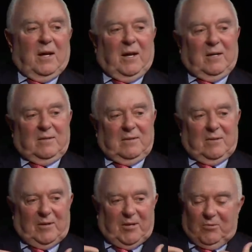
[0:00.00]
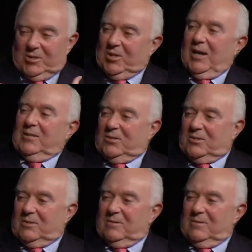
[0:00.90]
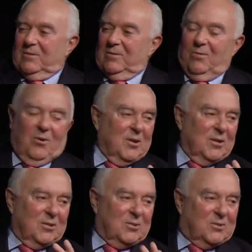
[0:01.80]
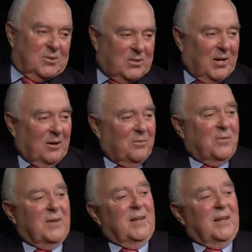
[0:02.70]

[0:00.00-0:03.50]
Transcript: and he recites all his stuff.